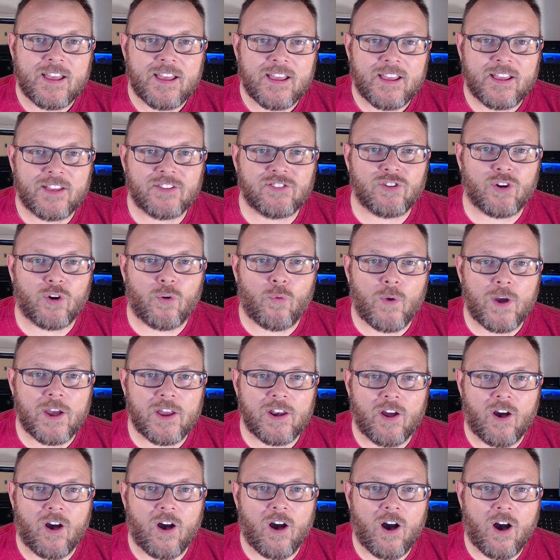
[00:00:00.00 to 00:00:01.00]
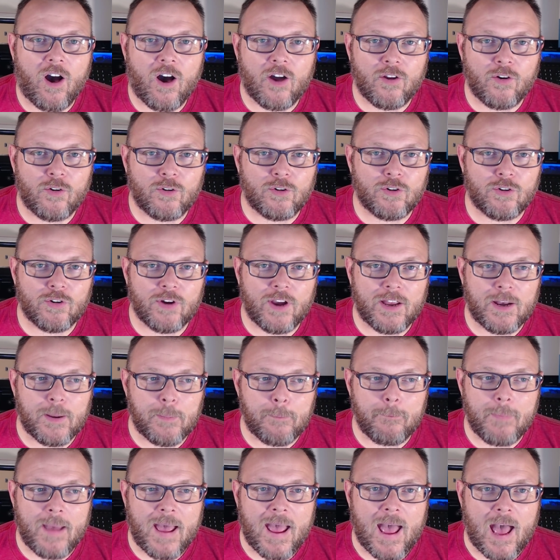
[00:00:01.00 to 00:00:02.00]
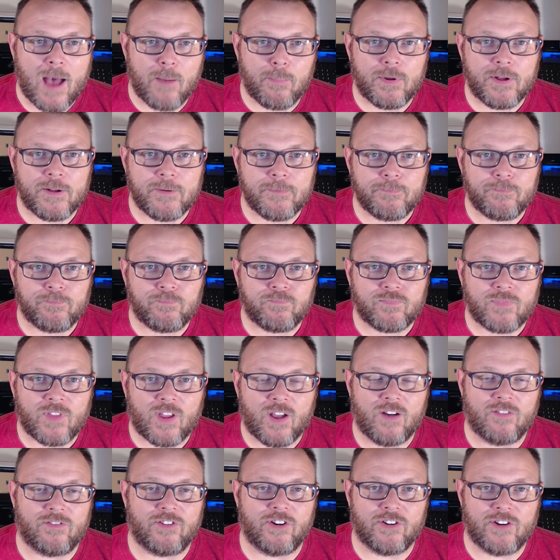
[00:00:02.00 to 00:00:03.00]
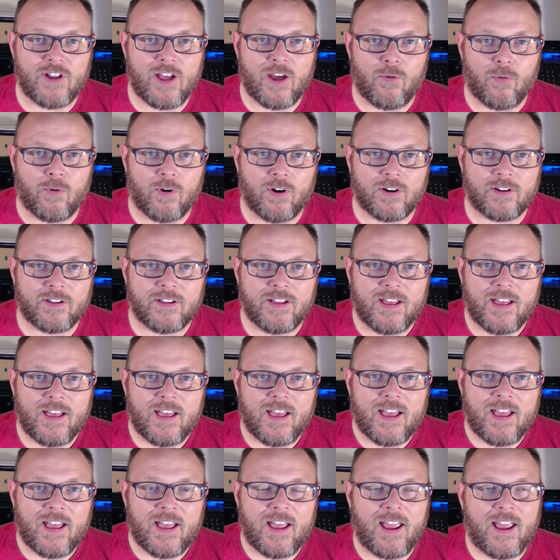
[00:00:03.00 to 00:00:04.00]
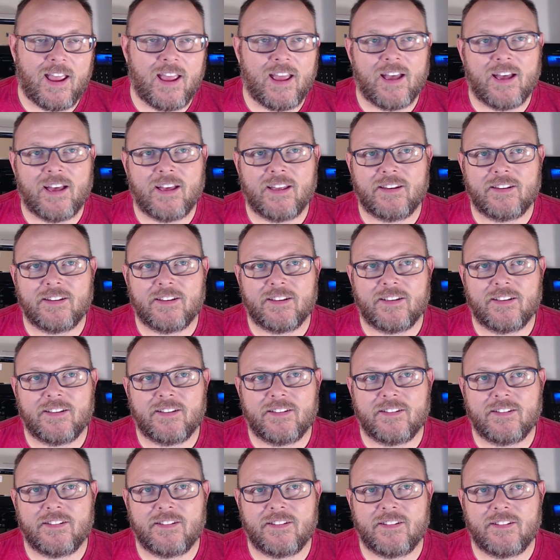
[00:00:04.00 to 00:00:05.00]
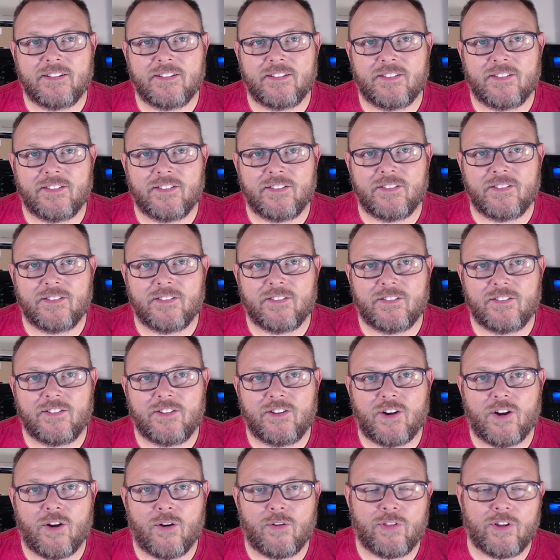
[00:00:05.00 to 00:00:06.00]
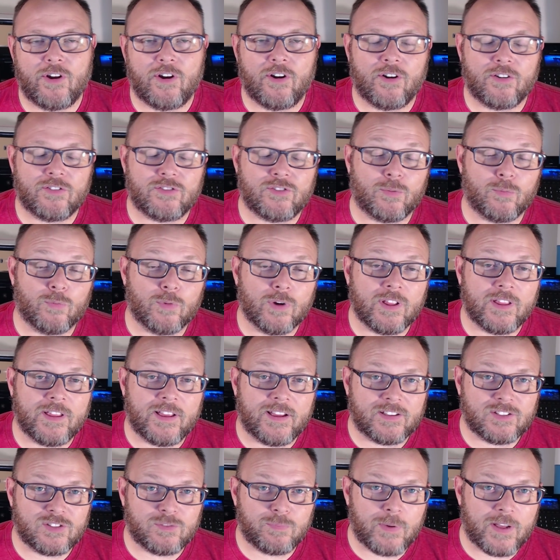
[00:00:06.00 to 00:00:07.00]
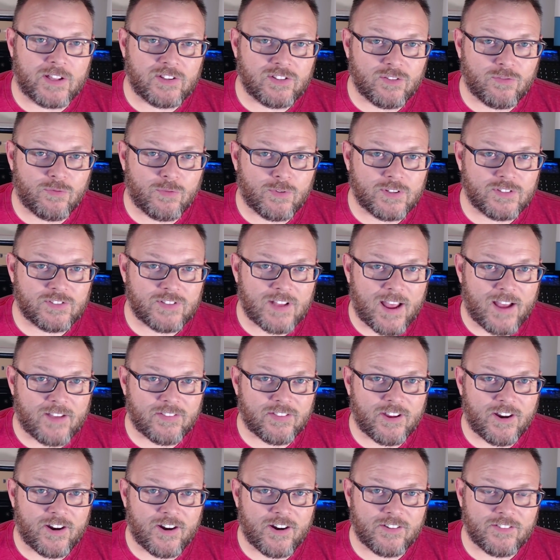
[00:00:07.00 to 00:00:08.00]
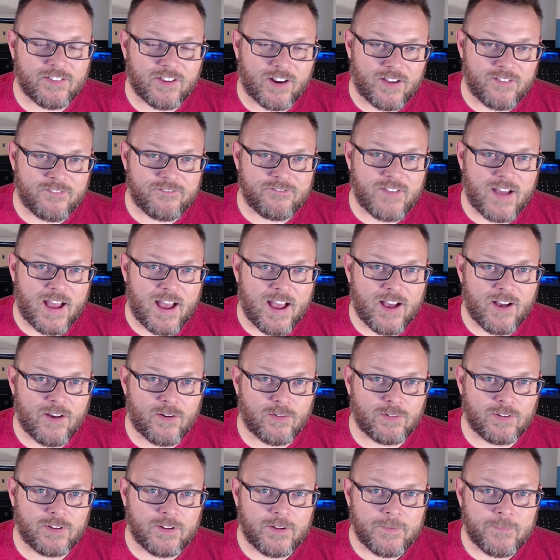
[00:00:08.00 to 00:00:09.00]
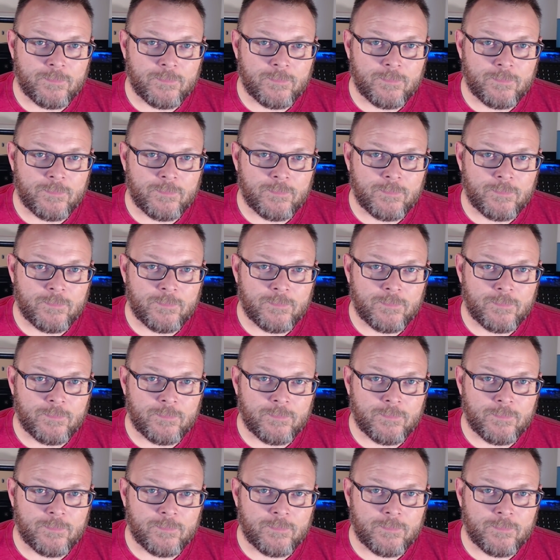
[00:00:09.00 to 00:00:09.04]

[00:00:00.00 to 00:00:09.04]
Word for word: is there a way to auto create a map of your network? And, you know, there are some really expensive ones out there that I found,